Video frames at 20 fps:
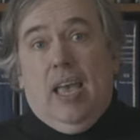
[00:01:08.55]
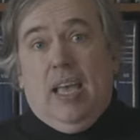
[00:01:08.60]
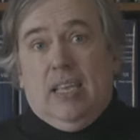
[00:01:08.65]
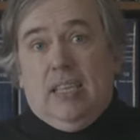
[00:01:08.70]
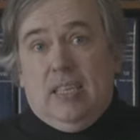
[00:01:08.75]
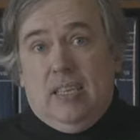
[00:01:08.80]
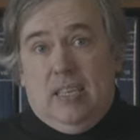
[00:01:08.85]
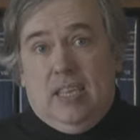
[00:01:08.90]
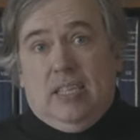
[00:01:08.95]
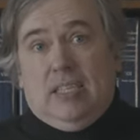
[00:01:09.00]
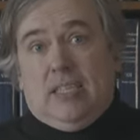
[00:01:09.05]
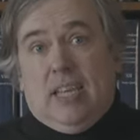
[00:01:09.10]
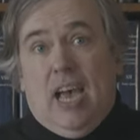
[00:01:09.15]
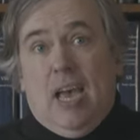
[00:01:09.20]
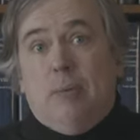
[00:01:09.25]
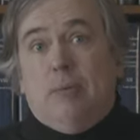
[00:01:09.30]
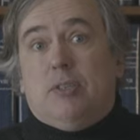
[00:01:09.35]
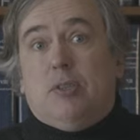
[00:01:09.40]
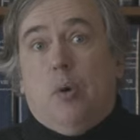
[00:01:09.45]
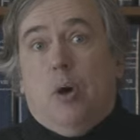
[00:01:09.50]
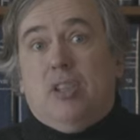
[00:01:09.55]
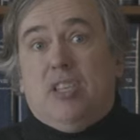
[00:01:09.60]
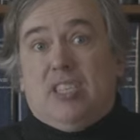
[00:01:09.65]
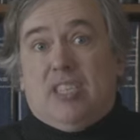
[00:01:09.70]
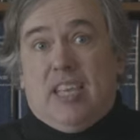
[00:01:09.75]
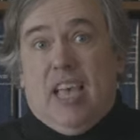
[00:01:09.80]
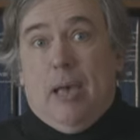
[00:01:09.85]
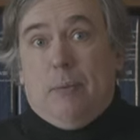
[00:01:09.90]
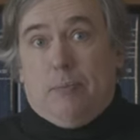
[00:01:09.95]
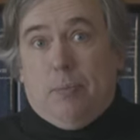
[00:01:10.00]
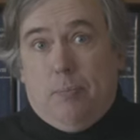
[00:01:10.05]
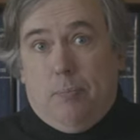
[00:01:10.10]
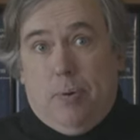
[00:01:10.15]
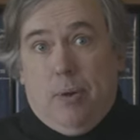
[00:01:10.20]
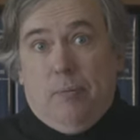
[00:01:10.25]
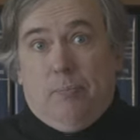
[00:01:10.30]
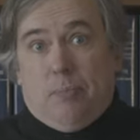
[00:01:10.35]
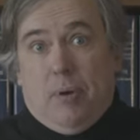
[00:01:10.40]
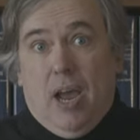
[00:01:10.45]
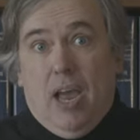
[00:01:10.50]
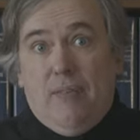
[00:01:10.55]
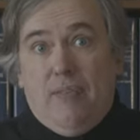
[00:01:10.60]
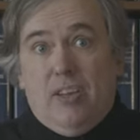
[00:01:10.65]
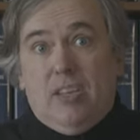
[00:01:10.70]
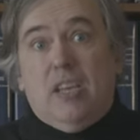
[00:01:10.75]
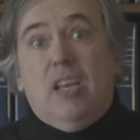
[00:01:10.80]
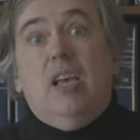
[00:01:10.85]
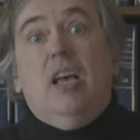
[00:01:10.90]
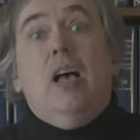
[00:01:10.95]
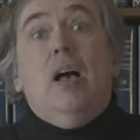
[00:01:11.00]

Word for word: is, this time is the one that's kept private,